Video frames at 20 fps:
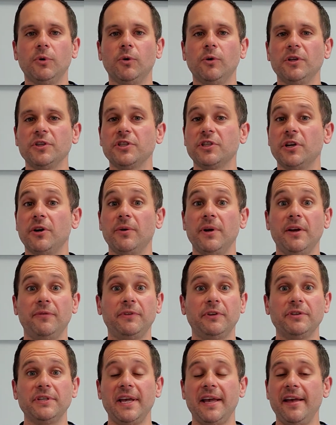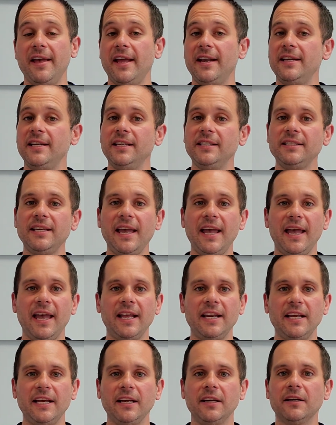Also, if there's any
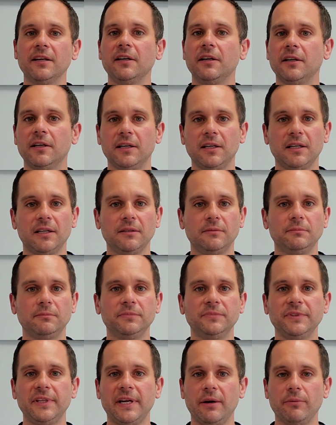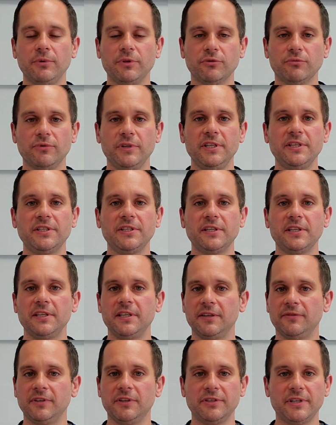tanning that was recent,
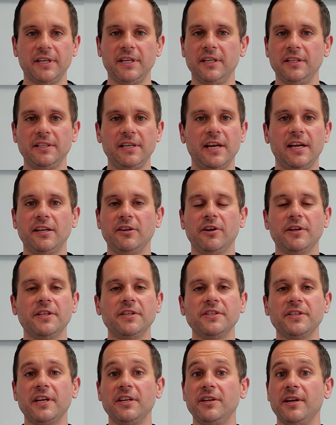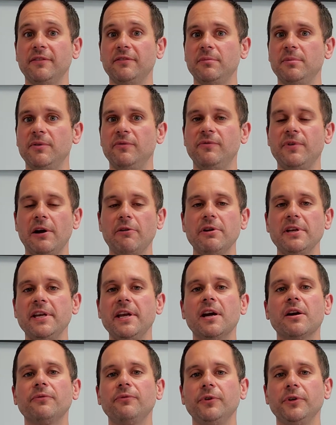if there's any tanning on the skin, you have to be very
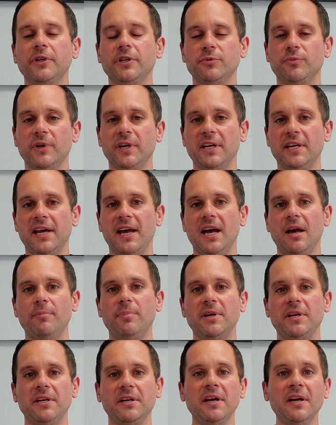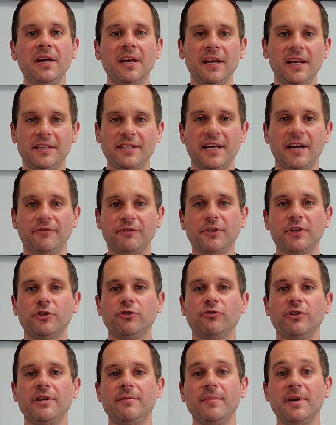careful, because what can happen is after the
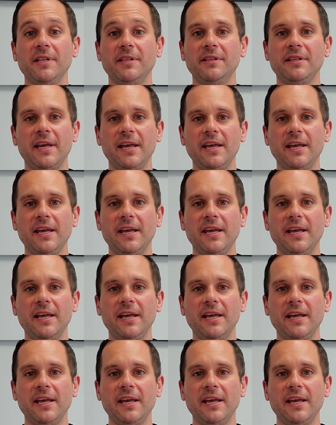treatment,